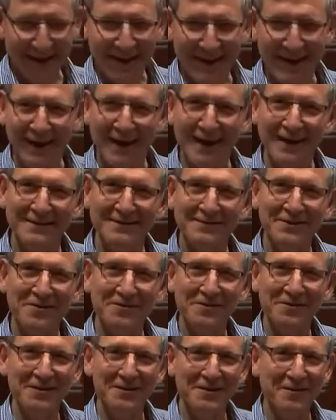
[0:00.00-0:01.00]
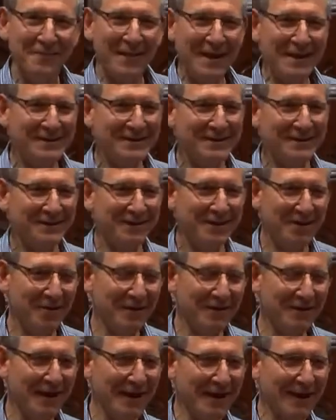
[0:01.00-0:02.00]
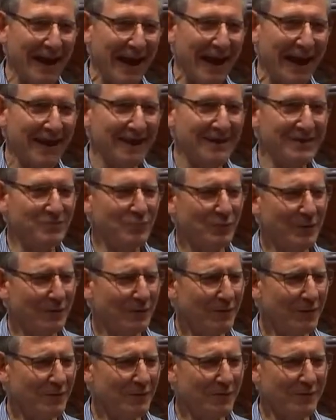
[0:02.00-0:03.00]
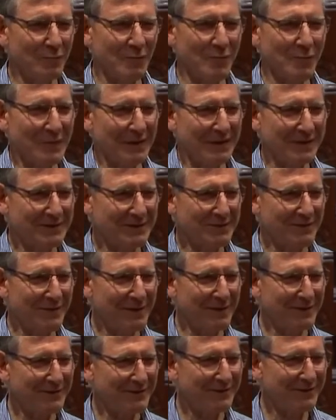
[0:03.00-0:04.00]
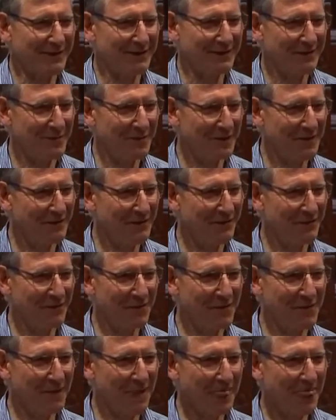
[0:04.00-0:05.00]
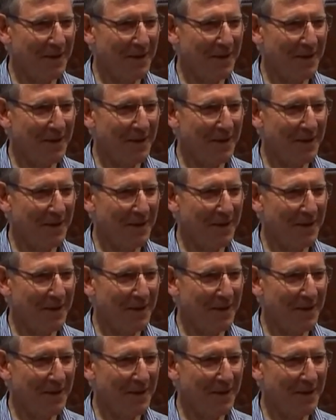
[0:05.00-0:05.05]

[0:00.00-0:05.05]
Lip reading: And so you can imagine, at that age, what were we, Liz, 23, 24,